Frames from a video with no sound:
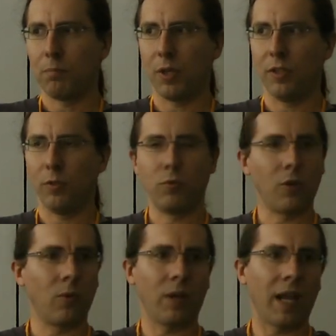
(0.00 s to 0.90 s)
but you
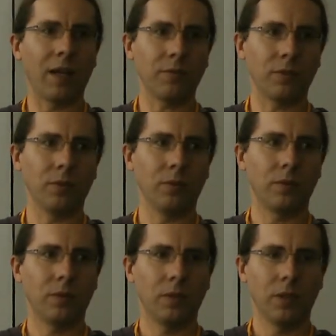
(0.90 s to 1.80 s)
don't have to.
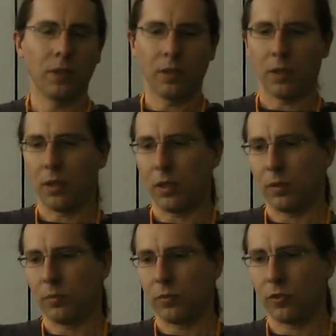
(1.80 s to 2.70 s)

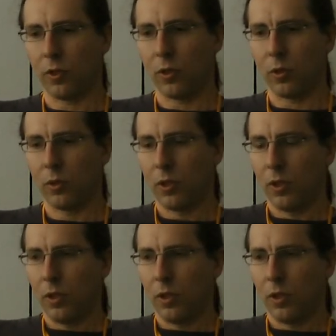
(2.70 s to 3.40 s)
So